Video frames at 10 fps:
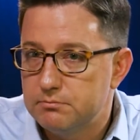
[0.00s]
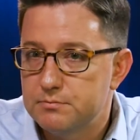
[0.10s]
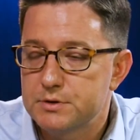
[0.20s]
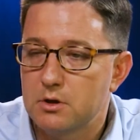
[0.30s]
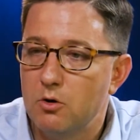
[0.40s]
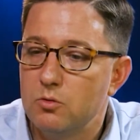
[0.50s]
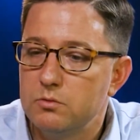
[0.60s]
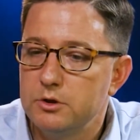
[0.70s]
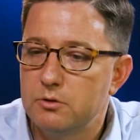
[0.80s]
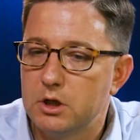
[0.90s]
So
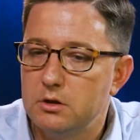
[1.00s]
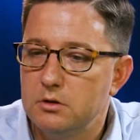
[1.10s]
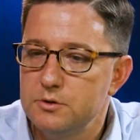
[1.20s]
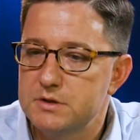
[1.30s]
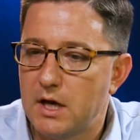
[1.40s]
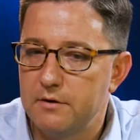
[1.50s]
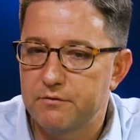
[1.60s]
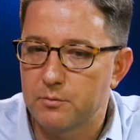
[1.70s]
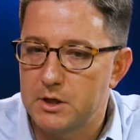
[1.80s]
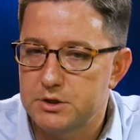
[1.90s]
you can use that
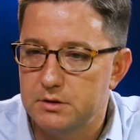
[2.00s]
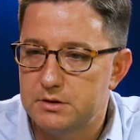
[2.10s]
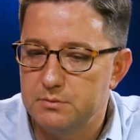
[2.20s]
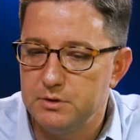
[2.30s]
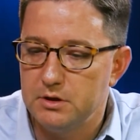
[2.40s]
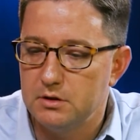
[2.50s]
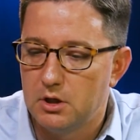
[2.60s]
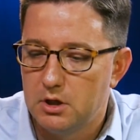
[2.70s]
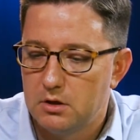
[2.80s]
information to be